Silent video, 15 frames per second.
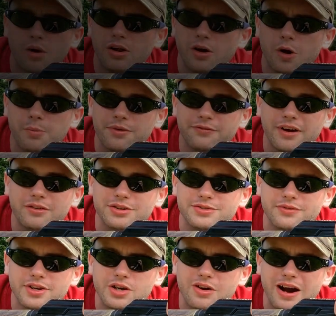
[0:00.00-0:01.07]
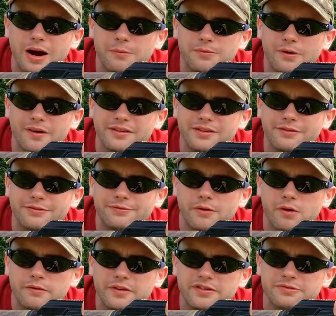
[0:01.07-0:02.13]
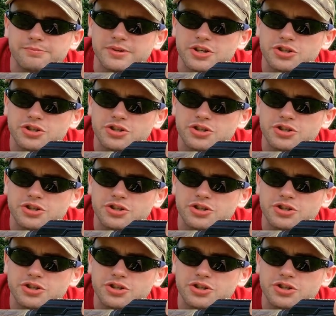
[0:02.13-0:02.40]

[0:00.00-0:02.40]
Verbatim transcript: Well, I hope you found this video helpful and informative.